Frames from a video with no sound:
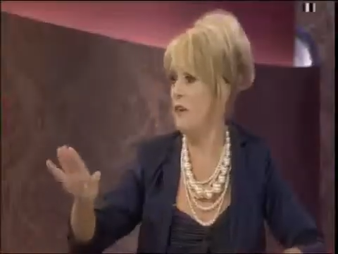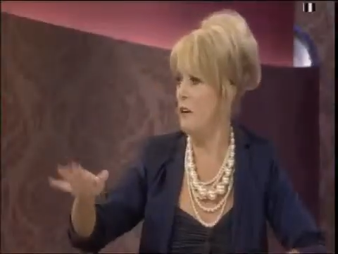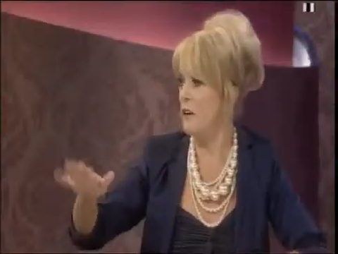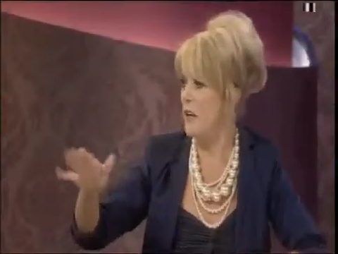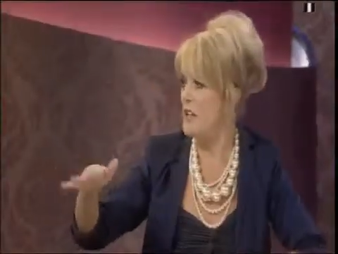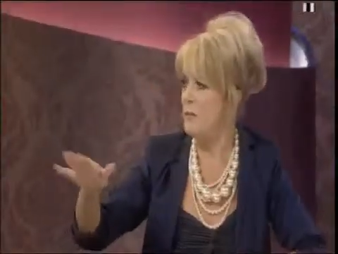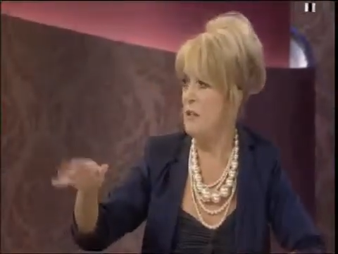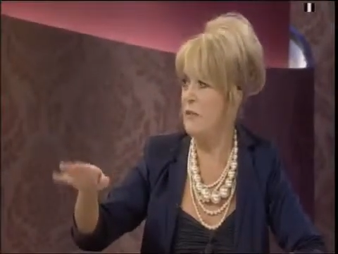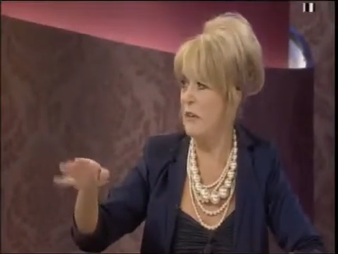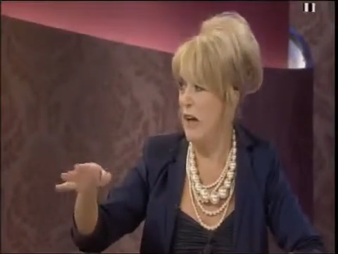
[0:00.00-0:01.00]
think Claire's a
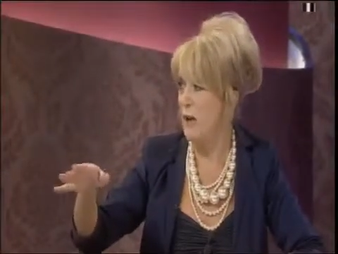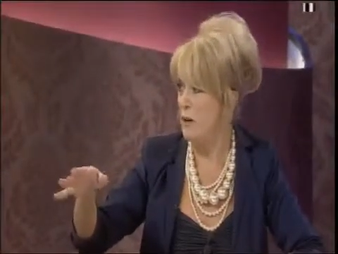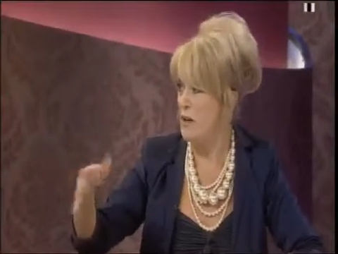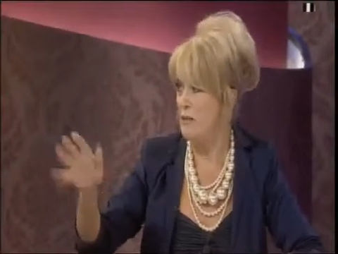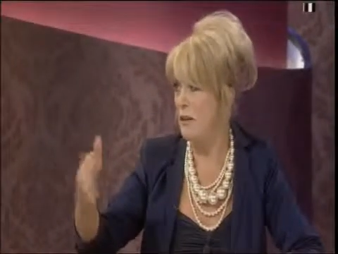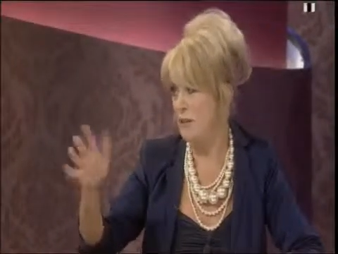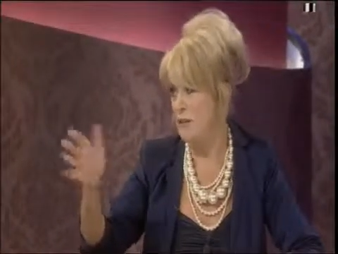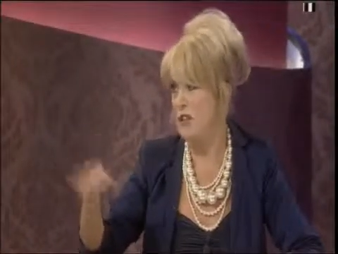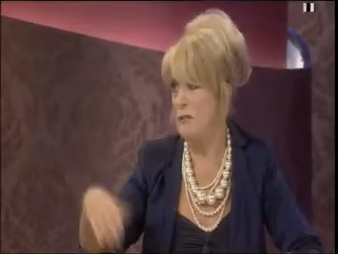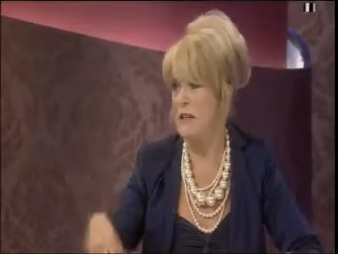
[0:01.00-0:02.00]
bit of a goer, so I
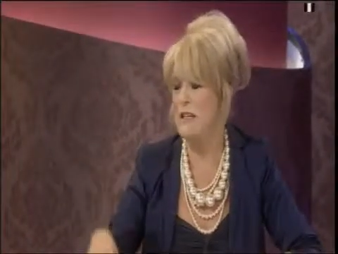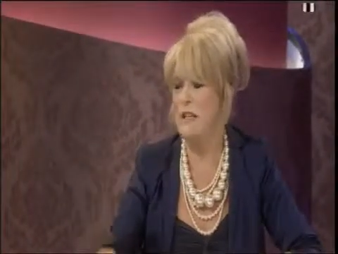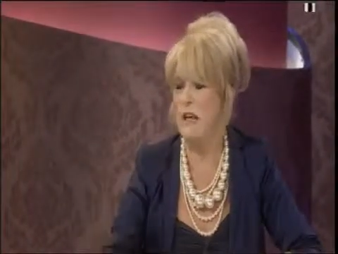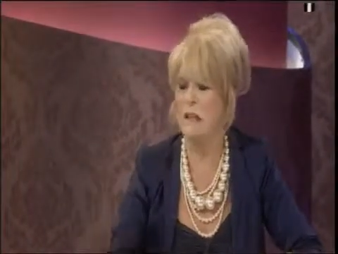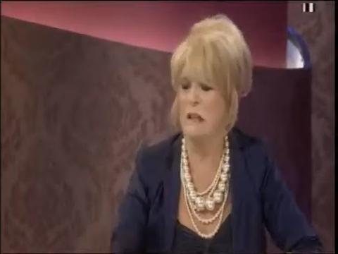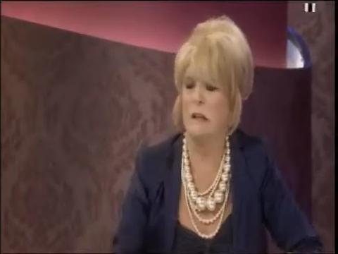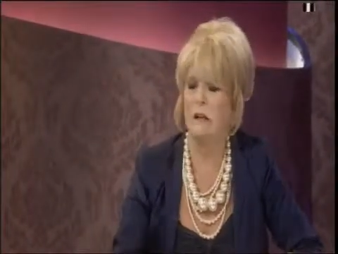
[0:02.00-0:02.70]
think she'd miss that.